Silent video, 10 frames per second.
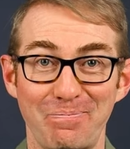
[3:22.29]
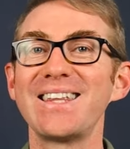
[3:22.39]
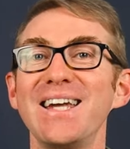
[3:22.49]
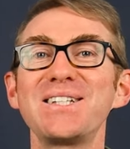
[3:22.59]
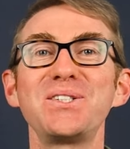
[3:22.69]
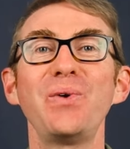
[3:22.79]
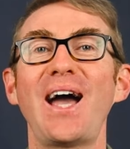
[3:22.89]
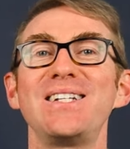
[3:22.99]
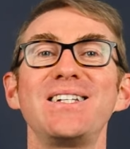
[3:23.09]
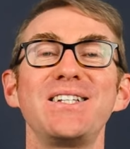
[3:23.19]
Now, the next two
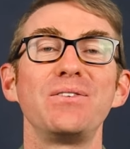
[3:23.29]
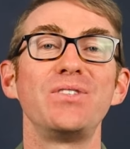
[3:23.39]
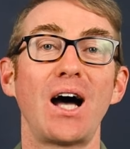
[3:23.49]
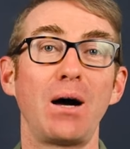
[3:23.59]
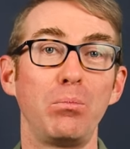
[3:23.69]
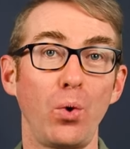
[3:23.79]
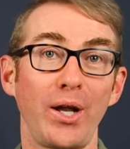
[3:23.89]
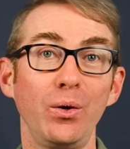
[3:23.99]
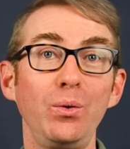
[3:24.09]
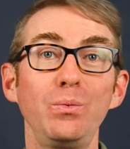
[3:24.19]
adjectives are
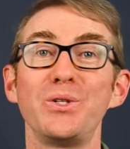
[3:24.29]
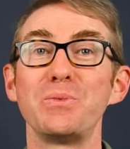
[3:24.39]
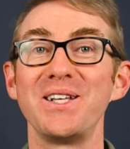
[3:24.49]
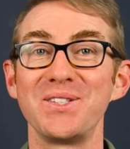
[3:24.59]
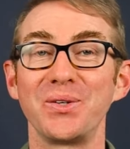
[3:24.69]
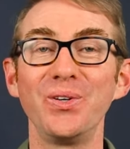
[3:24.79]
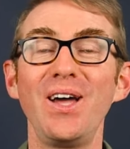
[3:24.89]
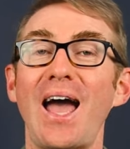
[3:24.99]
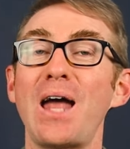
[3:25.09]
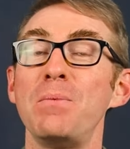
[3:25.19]
bueno, which means
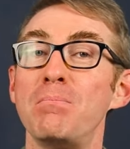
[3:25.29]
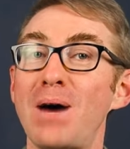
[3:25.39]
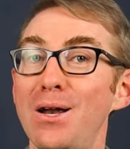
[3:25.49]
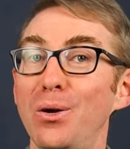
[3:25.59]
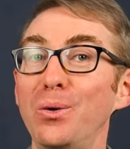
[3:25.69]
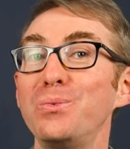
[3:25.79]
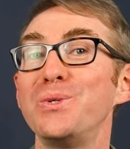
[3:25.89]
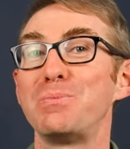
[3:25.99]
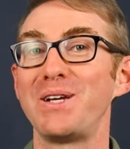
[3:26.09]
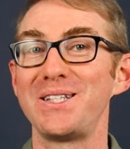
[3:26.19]
good, and malo,
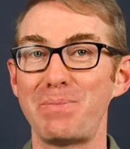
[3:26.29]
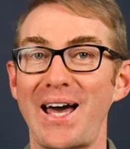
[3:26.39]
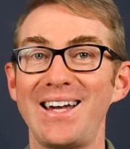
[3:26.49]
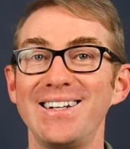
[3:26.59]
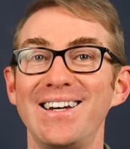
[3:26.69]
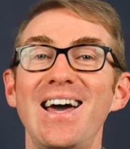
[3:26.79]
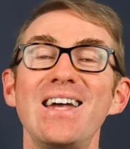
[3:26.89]
which means bad.